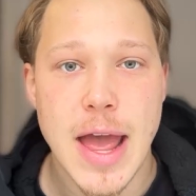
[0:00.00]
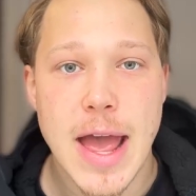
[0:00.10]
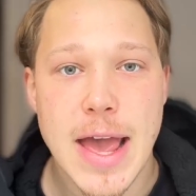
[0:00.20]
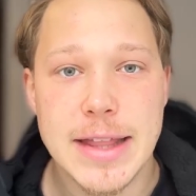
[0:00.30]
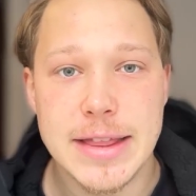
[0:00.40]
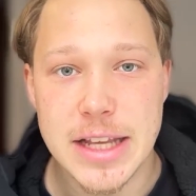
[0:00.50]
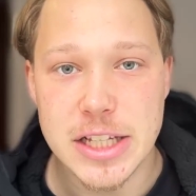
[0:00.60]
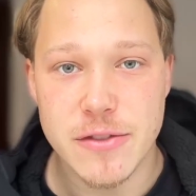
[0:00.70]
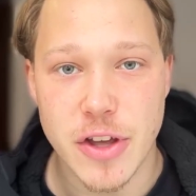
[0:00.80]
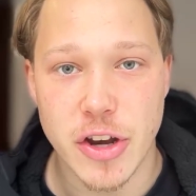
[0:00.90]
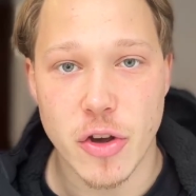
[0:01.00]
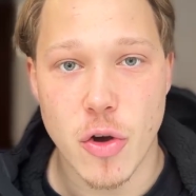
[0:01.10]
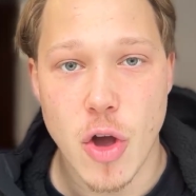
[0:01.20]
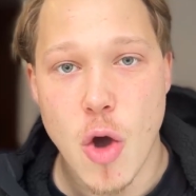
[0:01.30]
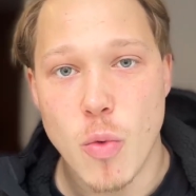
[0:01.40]
In this
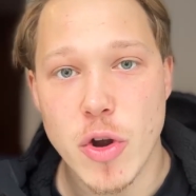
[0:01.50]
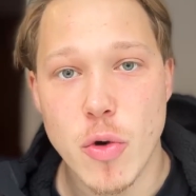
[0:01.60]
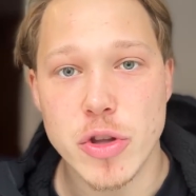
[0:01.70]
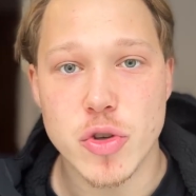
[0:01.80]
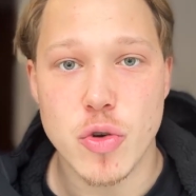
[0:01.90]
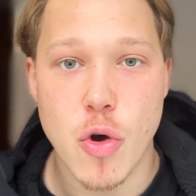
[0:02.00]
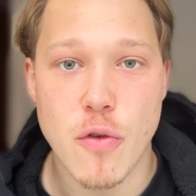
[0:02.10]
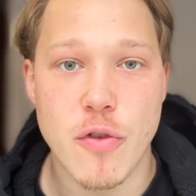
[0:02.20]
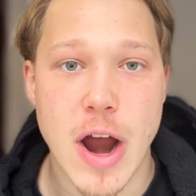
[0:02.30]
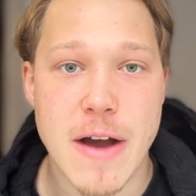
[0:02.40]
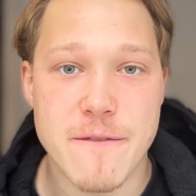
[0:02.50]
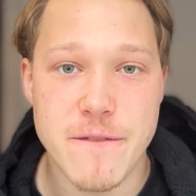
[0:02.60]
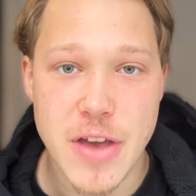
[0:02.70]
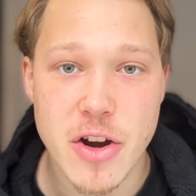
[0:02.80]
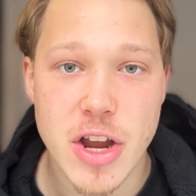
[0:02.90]
video, we're going to go over a
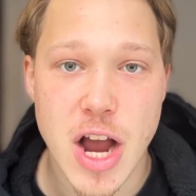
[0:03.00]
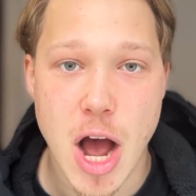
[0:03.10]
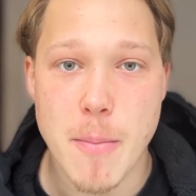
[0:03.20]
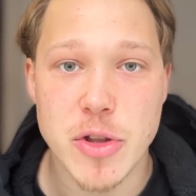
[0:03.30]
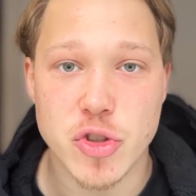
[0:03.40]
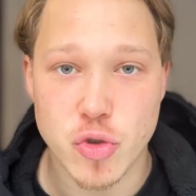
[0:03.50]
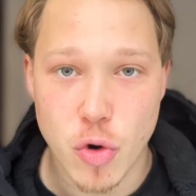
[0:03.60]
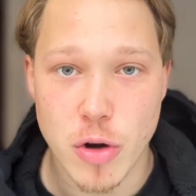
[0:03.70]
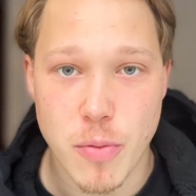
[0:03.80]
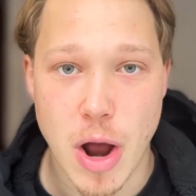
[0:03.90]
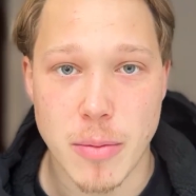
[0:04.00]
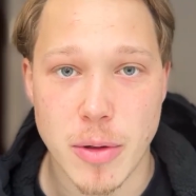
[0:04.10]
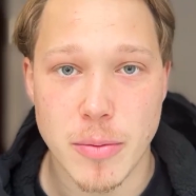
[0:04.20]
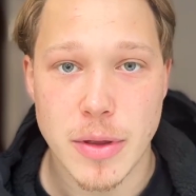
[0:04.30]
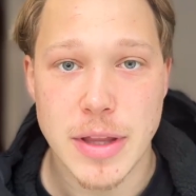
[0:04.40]
very common torque
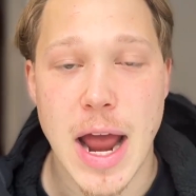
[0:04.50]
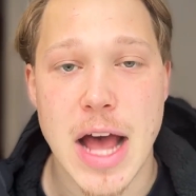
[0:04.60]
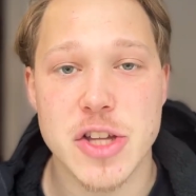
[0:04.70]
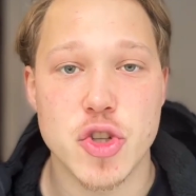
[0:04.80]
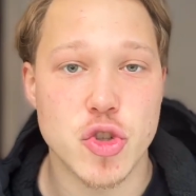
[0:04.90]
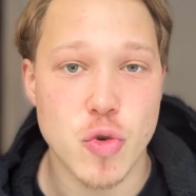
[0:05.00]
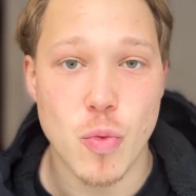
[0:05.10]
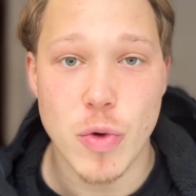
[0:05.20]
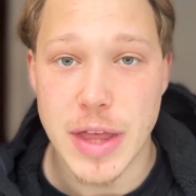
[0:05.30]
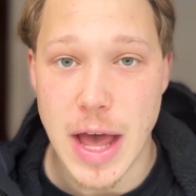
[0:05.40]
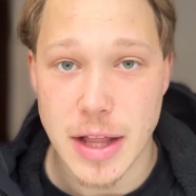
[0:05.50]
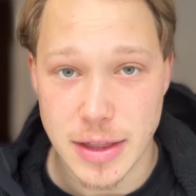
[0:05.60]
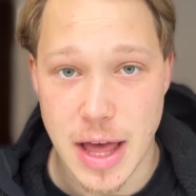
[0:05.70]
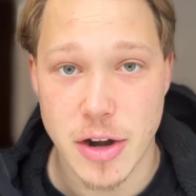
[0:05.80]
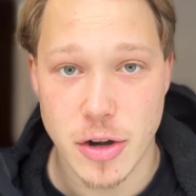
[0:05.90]
problem that has to do with a
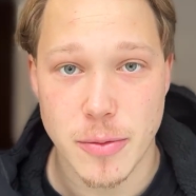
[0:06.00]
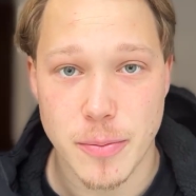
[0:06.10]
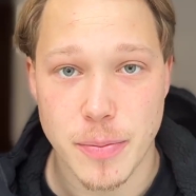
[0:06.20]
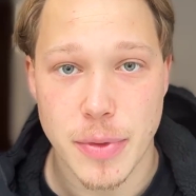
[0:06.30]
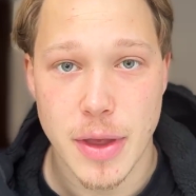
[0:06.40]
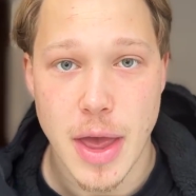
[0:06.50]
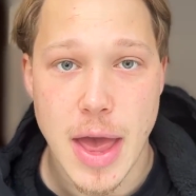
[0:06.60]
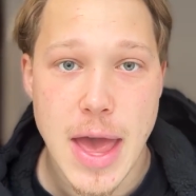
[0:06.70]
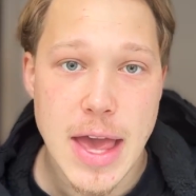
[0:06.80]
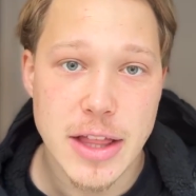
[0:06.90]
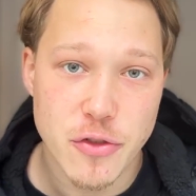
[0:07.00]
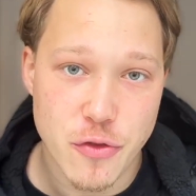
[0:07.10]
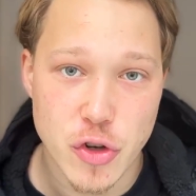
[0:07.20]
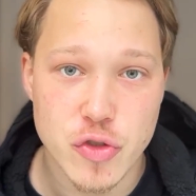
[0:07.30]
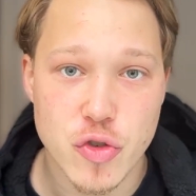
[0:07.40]
ladder. In the
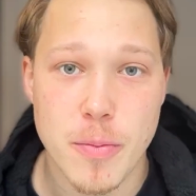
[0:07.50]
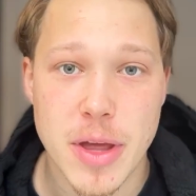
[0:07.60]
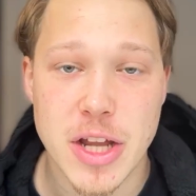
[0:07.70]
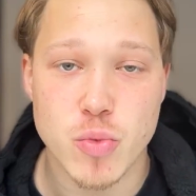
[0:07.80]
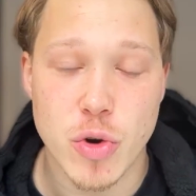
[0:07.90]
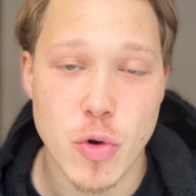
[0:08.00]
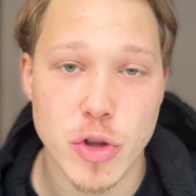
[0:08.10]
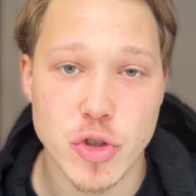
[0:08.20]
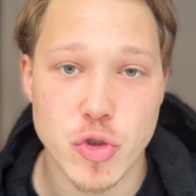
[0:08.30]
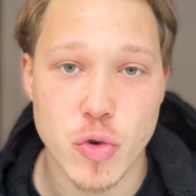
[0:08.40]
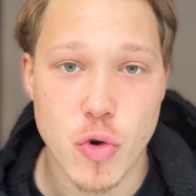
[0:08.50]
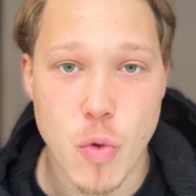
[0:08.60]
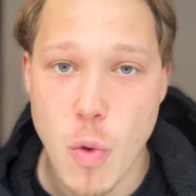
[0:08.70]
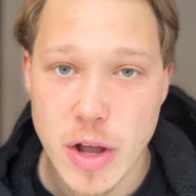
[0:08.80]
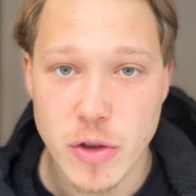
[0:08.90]
first few minutes, we're going to
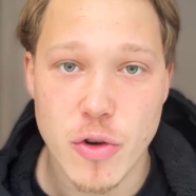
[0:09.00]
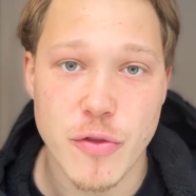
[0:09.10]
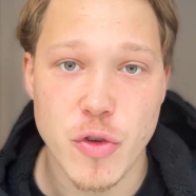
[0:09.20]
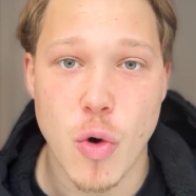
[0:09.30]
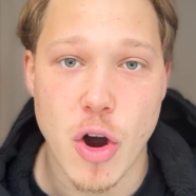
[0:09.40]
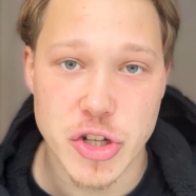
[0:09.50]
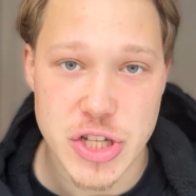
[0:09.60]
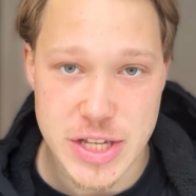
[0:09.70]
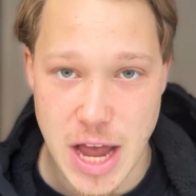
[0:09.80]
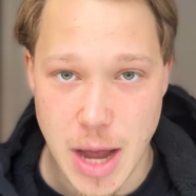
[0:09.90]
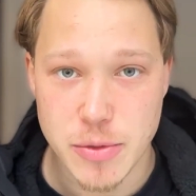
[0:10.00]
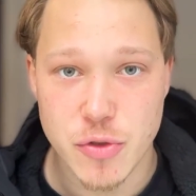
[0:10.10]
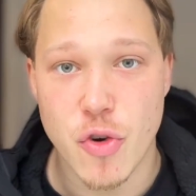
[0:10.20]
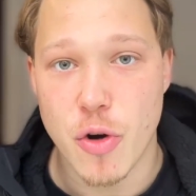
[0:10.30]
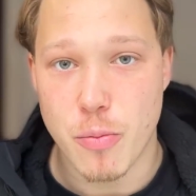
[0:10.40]
quickly review our steps
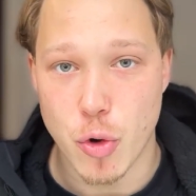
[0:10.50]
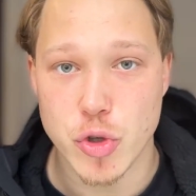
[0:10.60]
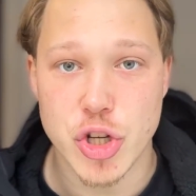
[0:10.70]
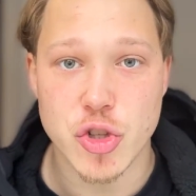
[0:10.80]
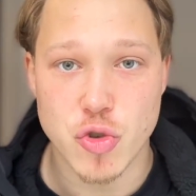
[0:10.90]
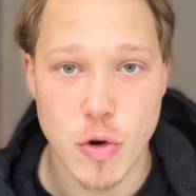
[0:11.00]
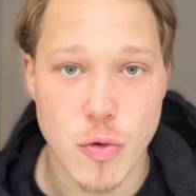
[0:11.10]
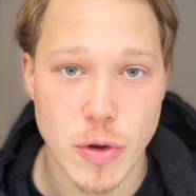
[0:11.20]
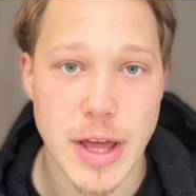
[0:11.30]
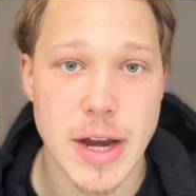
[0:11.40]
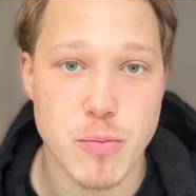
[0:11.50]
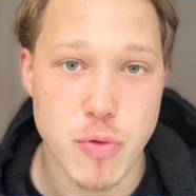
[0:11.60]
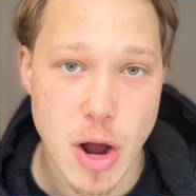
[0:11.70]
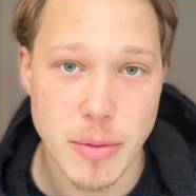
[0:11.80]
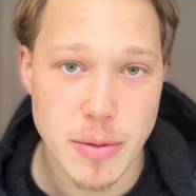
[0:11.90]
for approaching torque-related
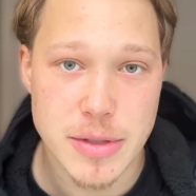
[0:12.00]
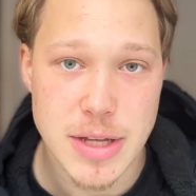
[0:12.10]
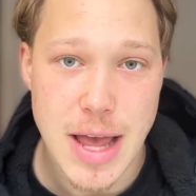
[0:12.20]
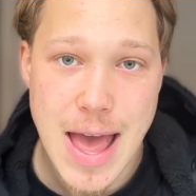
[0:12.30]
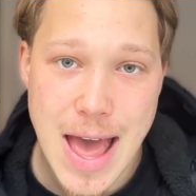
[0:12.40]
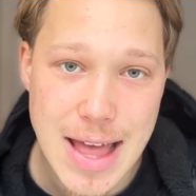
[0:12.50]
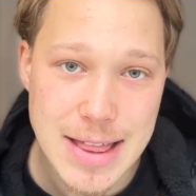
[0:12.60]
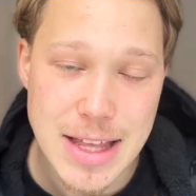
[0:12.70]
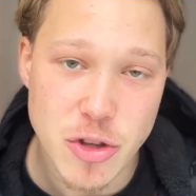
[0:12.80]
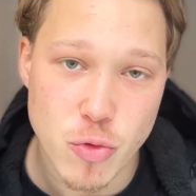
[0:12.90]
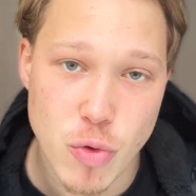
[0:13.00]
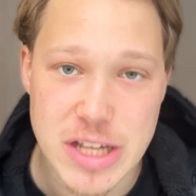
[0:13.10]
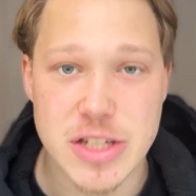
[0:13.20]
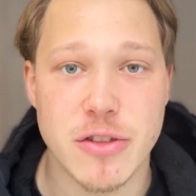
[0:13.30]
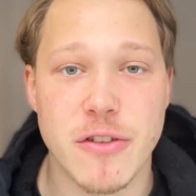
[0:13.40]
problems, and then the
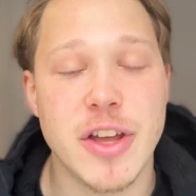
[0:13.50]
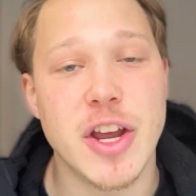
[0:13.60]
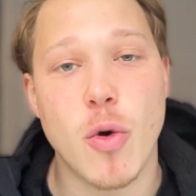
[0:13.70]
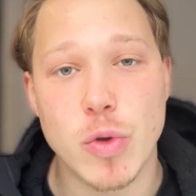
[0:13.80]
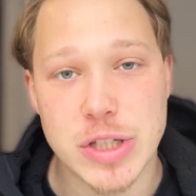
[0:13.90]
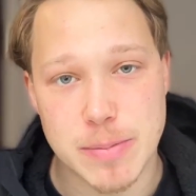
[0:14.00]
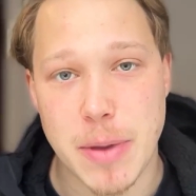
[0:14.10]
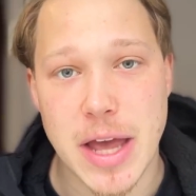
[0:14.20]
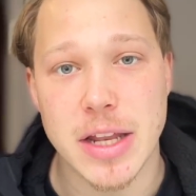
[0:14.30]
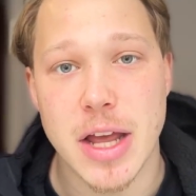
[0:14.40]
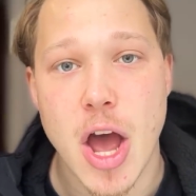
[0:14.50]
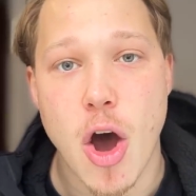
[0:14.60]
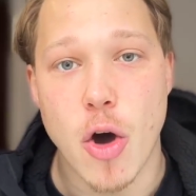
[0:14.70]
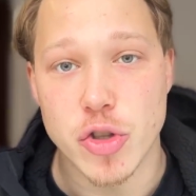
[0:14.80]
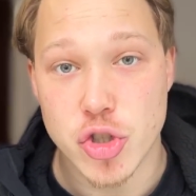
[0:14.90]
rest of the video will spend
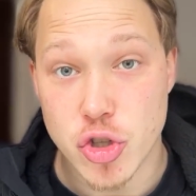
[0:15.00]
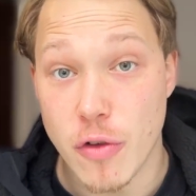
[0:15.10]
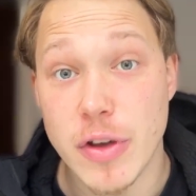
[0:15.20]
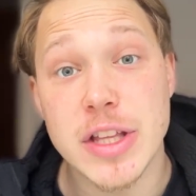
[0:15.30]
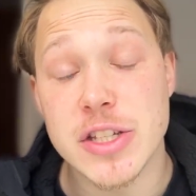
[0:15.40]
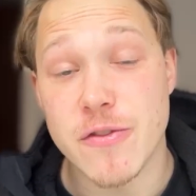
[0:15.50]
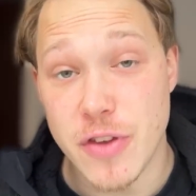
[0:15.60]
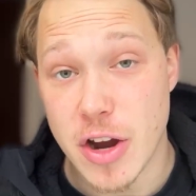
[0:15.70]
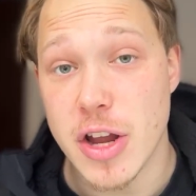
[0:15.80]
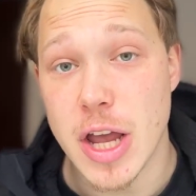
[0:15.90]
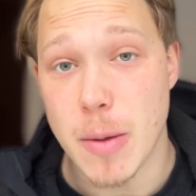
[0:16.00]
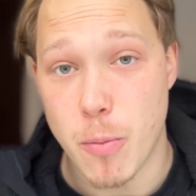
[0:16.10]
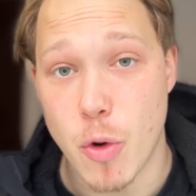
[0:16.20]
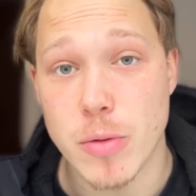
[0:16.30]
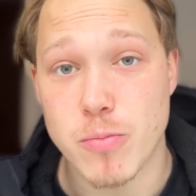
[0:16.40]
on solving this very
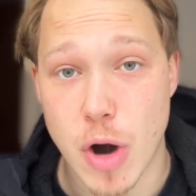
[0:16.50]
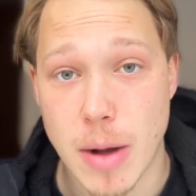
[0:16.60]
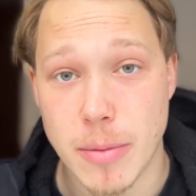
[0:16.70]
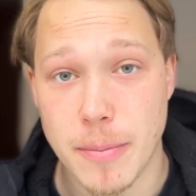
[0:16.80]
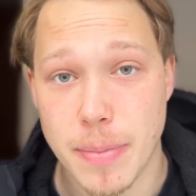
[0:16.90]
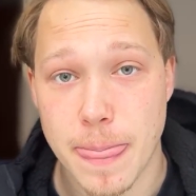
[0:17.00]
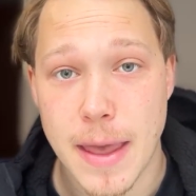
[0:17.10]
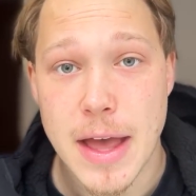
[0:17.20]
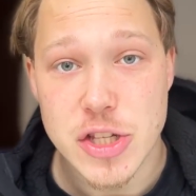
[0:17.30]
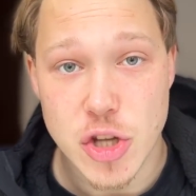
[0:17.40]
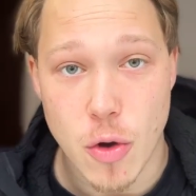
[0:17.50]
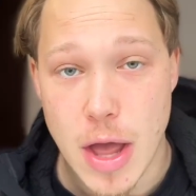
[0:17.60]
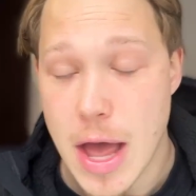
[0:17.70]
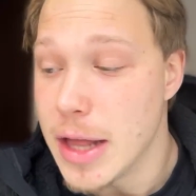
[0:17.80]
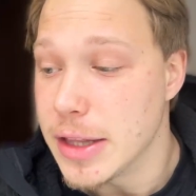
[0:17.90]
important problem. So
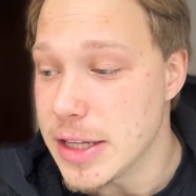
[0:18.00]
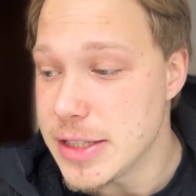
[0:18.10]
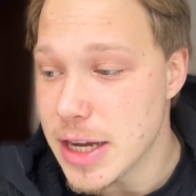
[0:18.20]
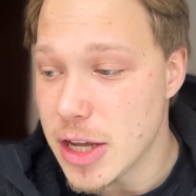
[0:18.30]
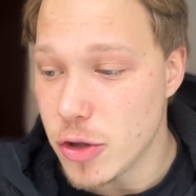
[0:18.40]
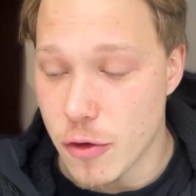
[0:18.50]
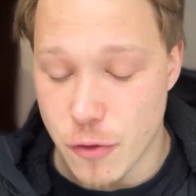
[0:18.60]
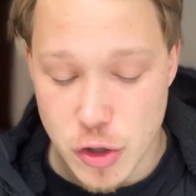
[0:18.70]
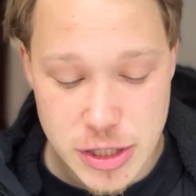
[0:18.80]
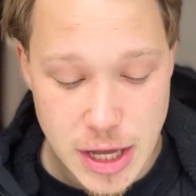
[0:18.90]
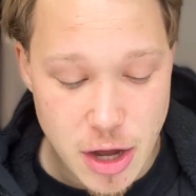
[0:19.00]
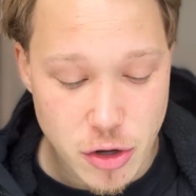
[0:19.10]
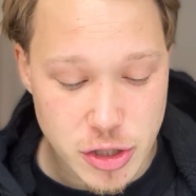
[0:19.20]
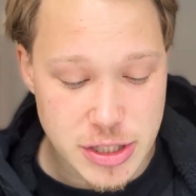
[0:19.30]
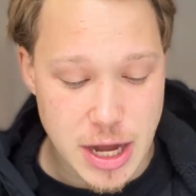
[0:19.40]
let's take a look firstly at our
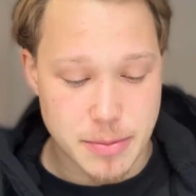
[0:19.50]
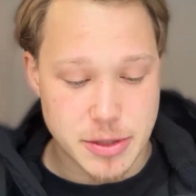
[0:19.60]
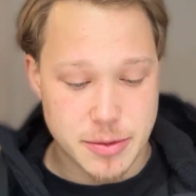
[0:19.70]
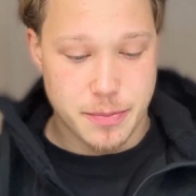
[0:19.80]
steps.